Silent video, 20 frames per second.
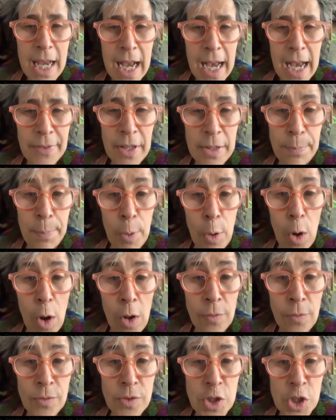and they put
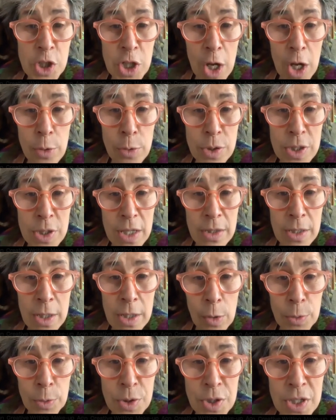on shows at the
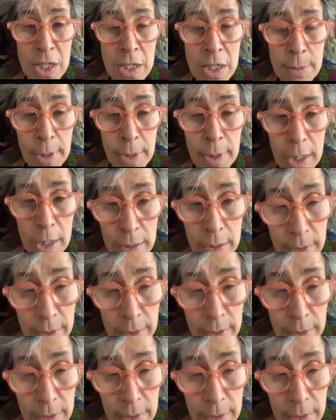old cinema,